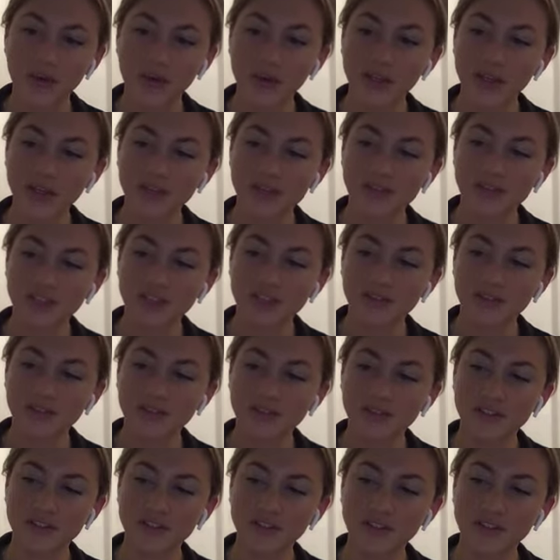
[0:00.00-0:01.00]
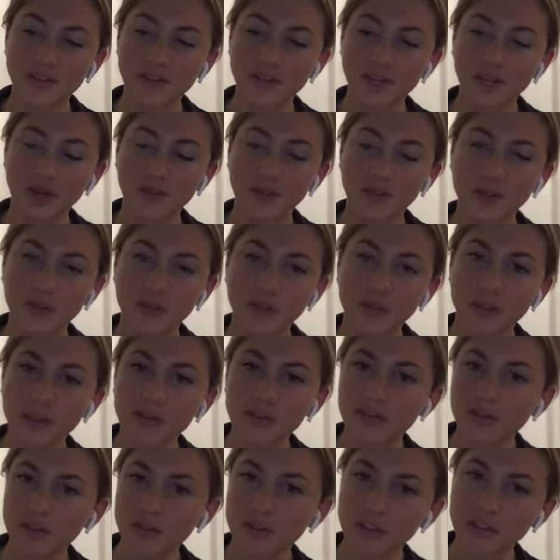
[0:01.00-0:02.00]
allowing yourself to
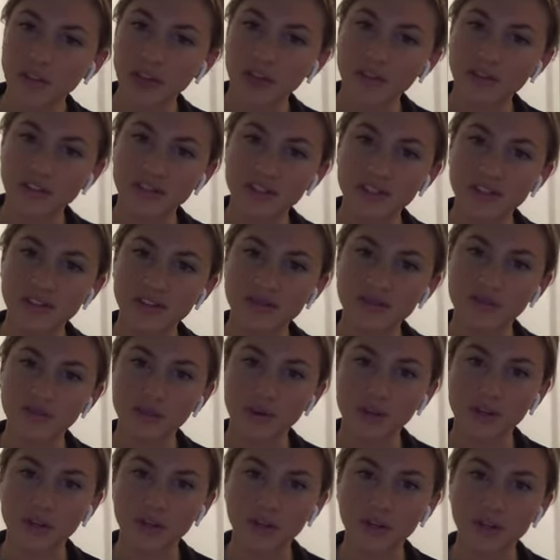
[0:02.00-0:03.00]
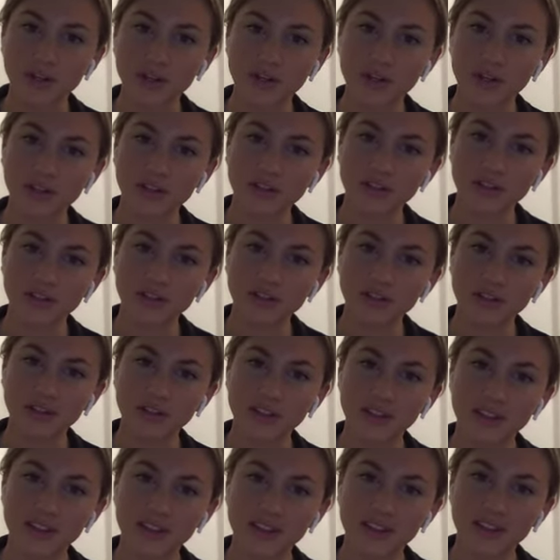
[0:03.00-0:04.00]
be playful and have a sense of wonder,
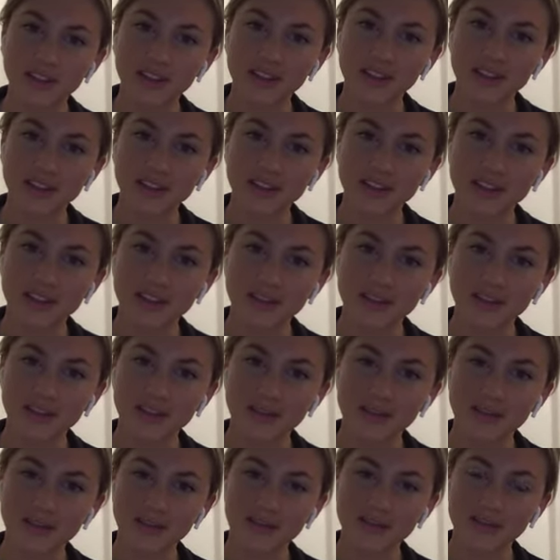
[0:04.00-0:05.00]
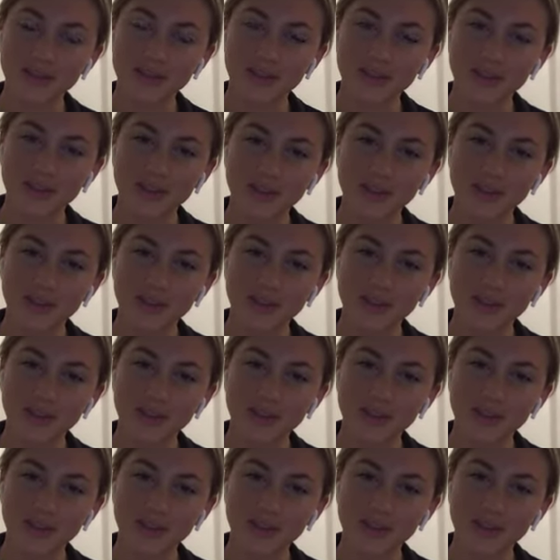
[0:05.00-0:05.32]
I think it's